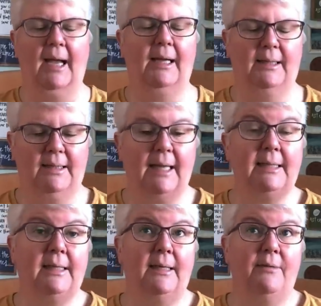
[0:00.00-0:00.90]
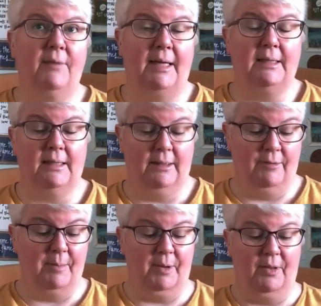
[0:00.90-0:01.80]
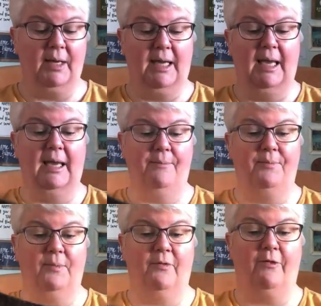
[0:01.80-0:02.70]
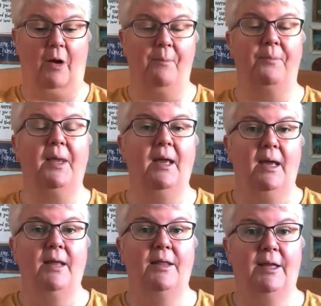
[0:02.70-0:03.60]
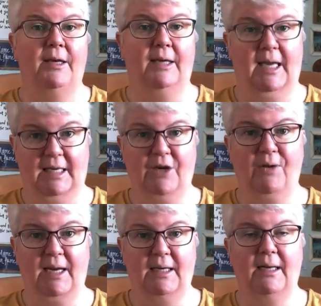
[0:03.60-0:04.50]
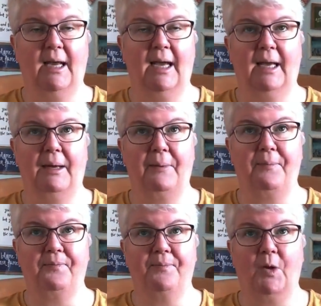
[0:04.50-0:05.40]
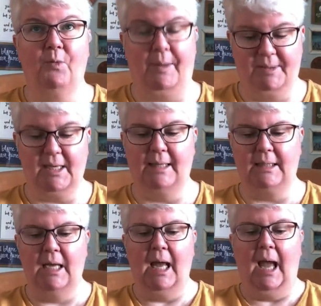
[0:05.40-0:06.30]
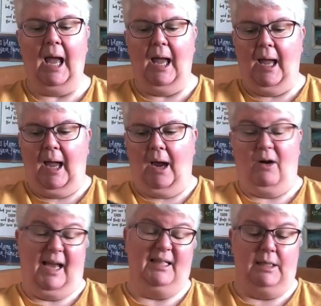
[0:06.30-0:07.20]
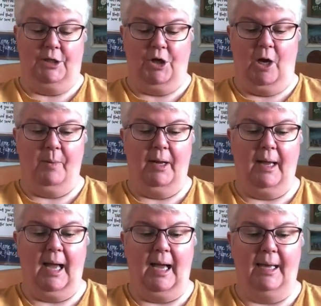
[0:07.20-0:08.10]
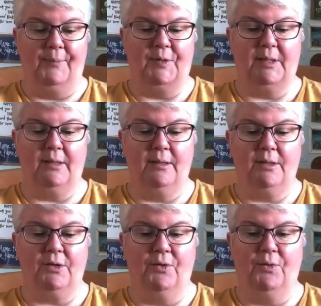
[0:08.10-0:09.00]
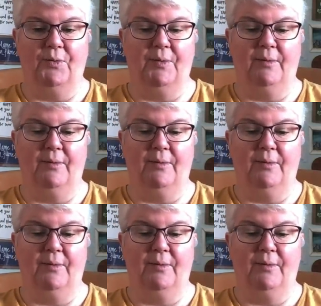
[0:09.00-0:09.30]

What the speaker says: and that's the ribbon that came from the Kitty Green website, our Etsy shop. And so